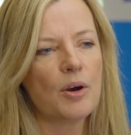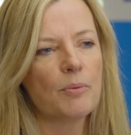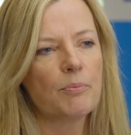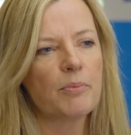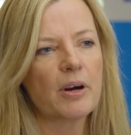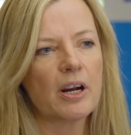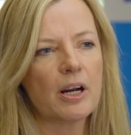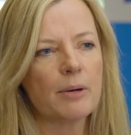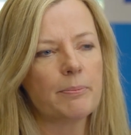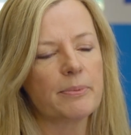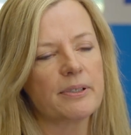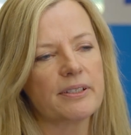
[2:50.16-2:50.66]

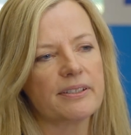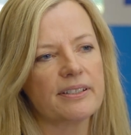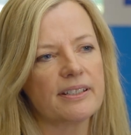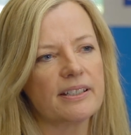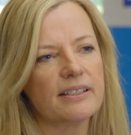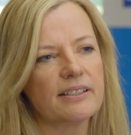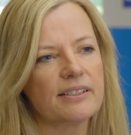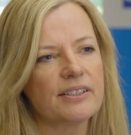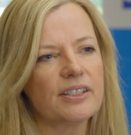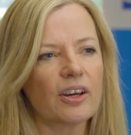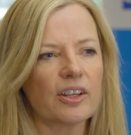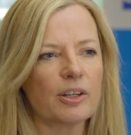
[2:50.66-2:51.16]
Purpose
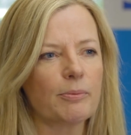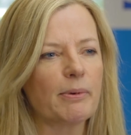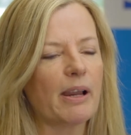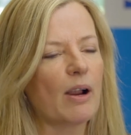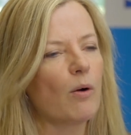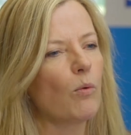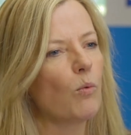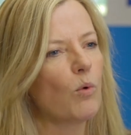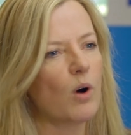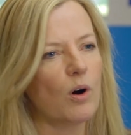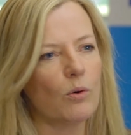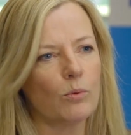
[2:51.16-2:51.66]
is not
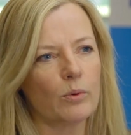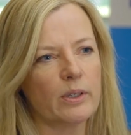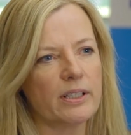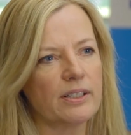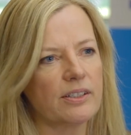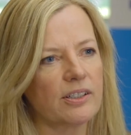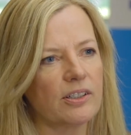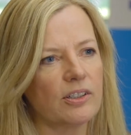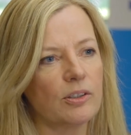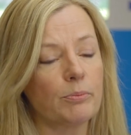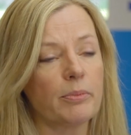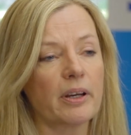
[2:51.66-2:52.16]
about what we
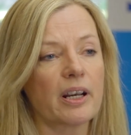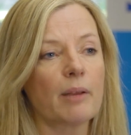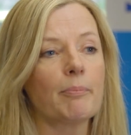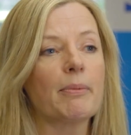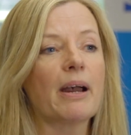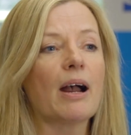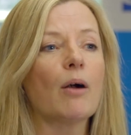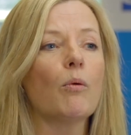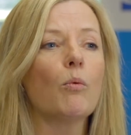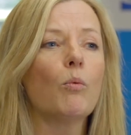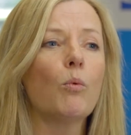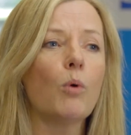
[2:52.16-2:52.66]
do, but
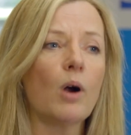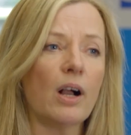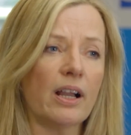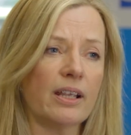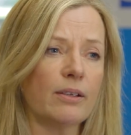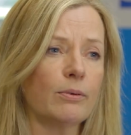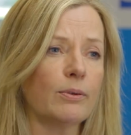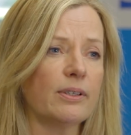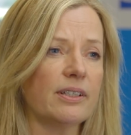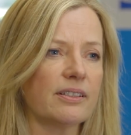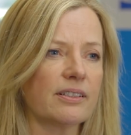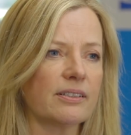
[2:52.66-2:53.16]
about why
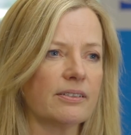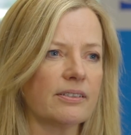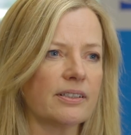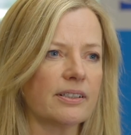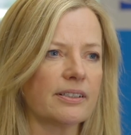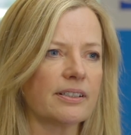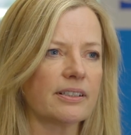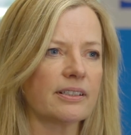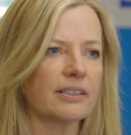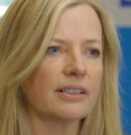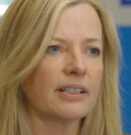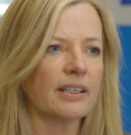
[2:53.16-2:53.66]
we do
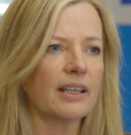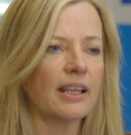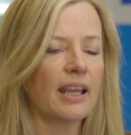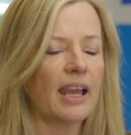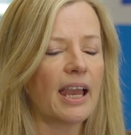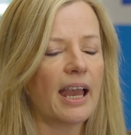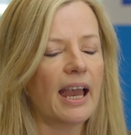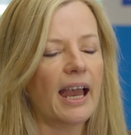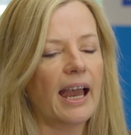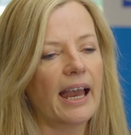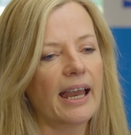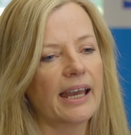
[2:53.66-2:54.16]
it.
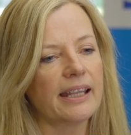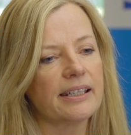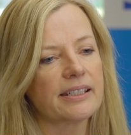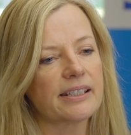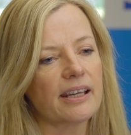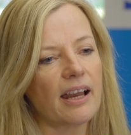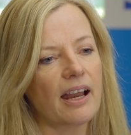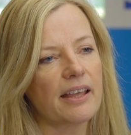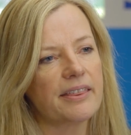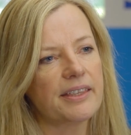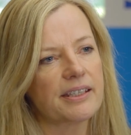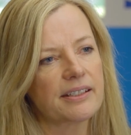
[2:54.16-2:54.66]
And
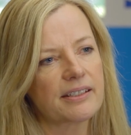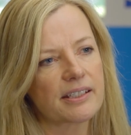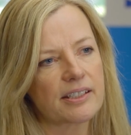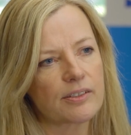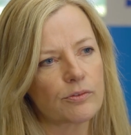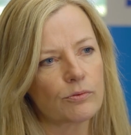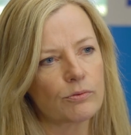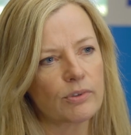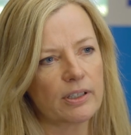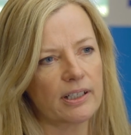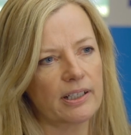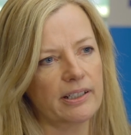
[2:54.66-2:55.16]
I think it's
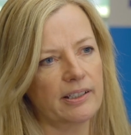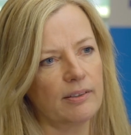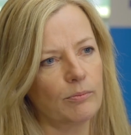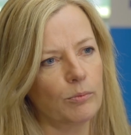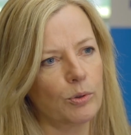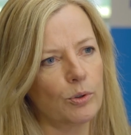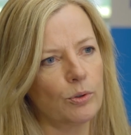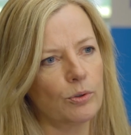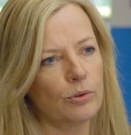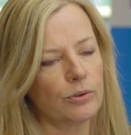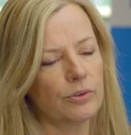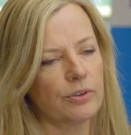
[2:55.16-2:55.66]
really
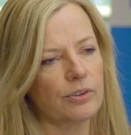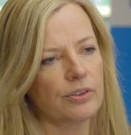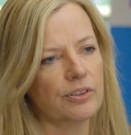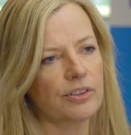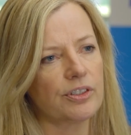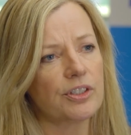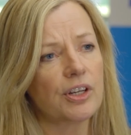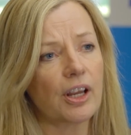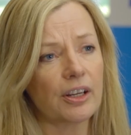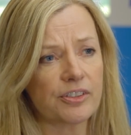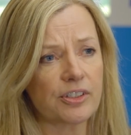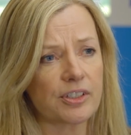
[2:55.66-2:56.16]
important,
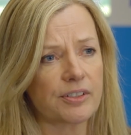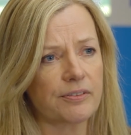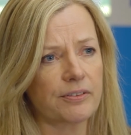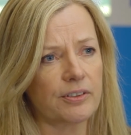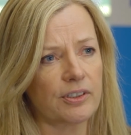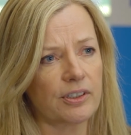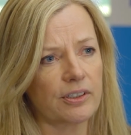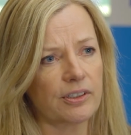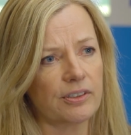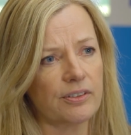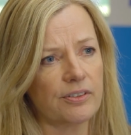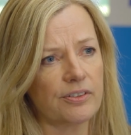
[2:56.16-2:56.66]
not just for
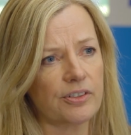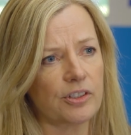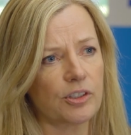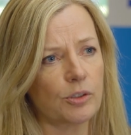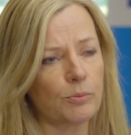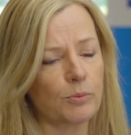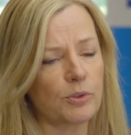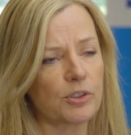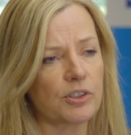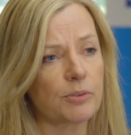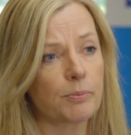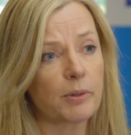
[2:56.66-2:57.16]
our
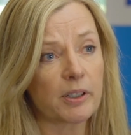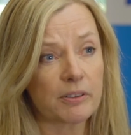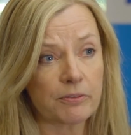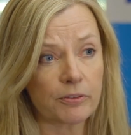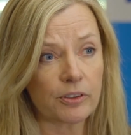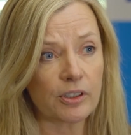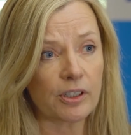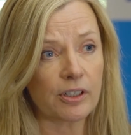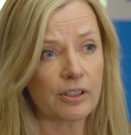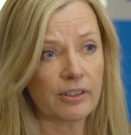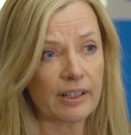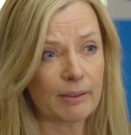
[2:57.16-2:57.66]
consumers, but
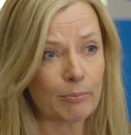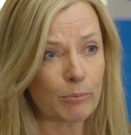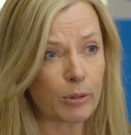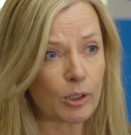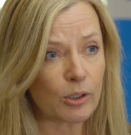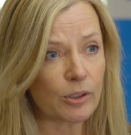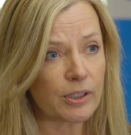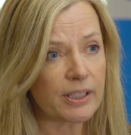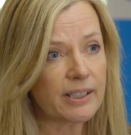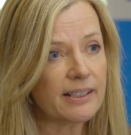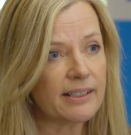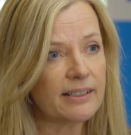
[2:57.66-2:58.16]
for our
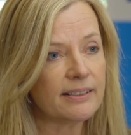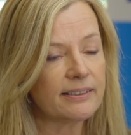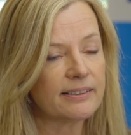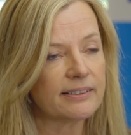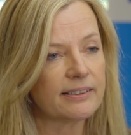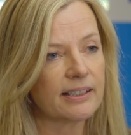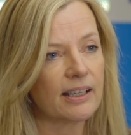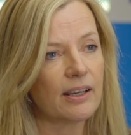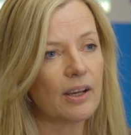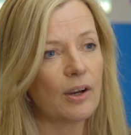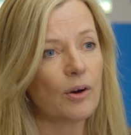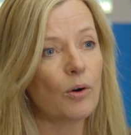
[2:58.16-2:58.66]
employees,
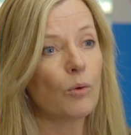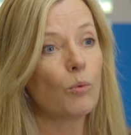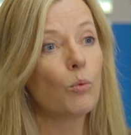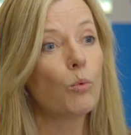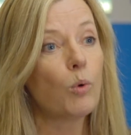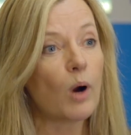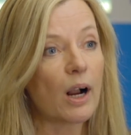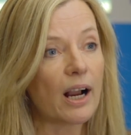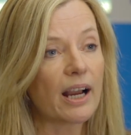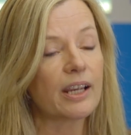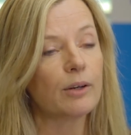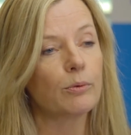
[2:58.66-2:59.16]

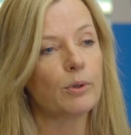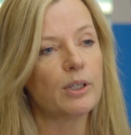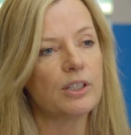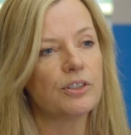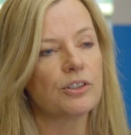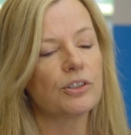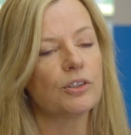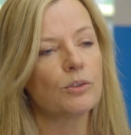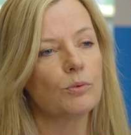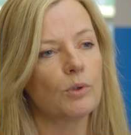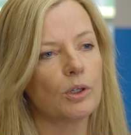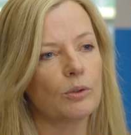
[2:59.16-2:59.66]
why we
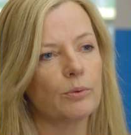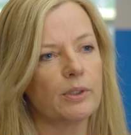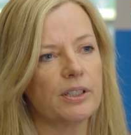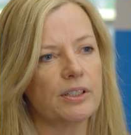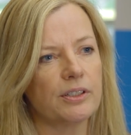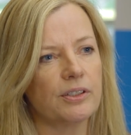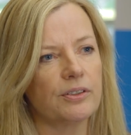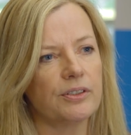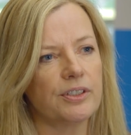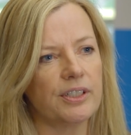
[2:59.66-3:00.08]
do what we do